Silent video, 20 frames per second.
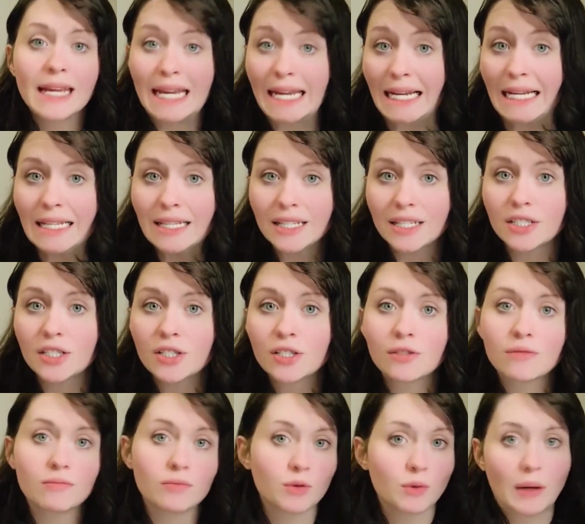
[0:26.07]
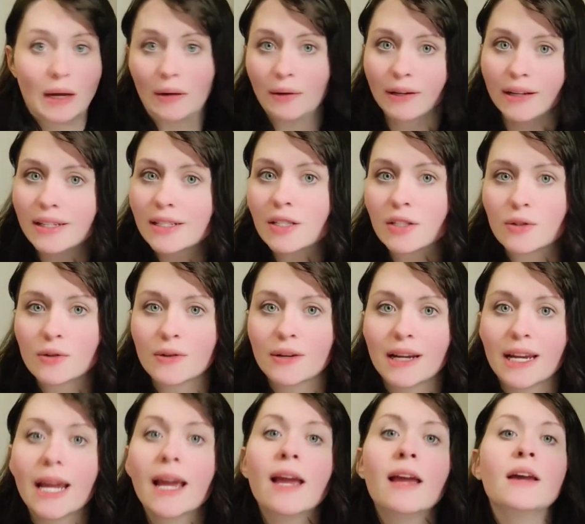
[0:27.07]
English, throughout
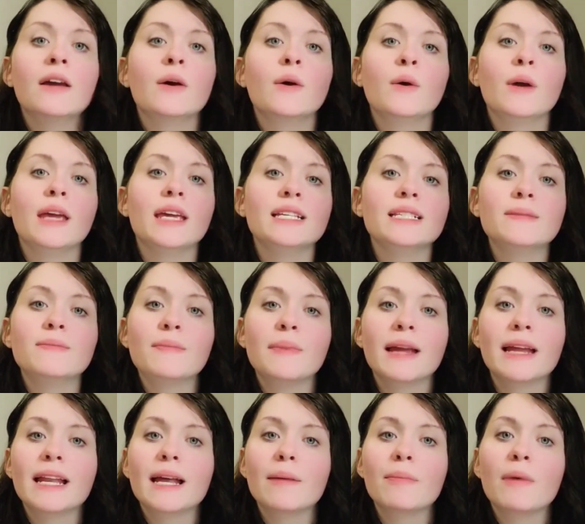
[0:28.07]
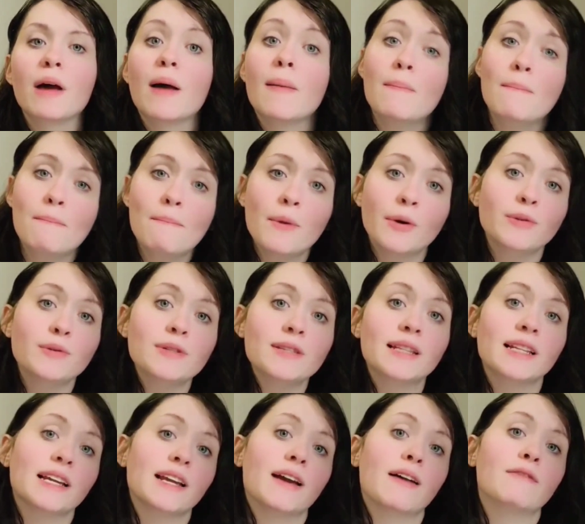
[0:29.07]
history, is made up
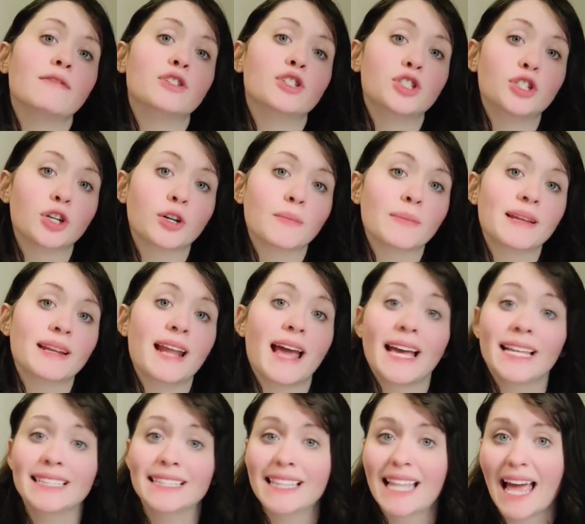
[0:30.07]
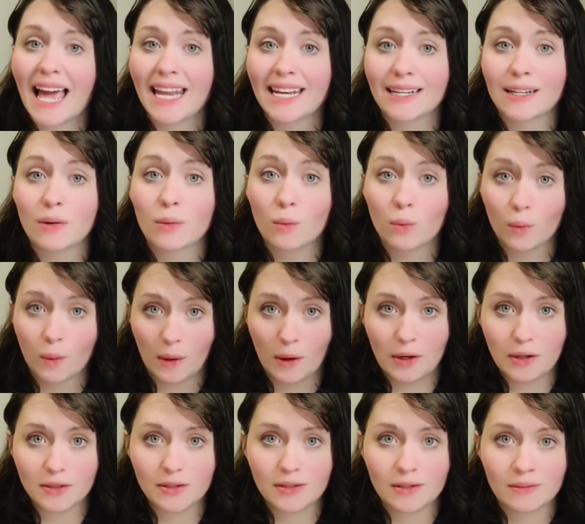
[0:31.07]
mostly of German and Latin
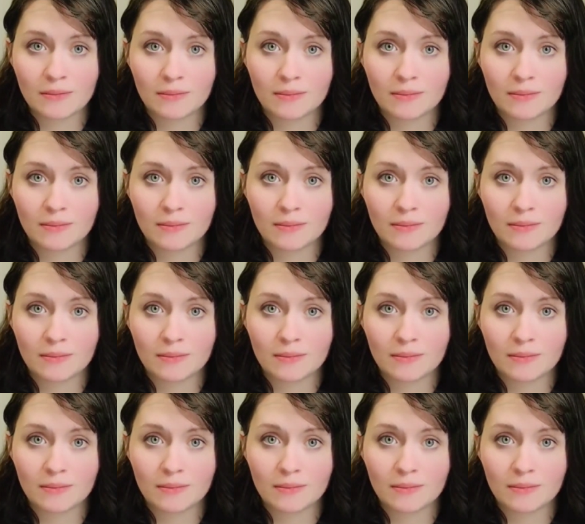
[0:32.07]
words.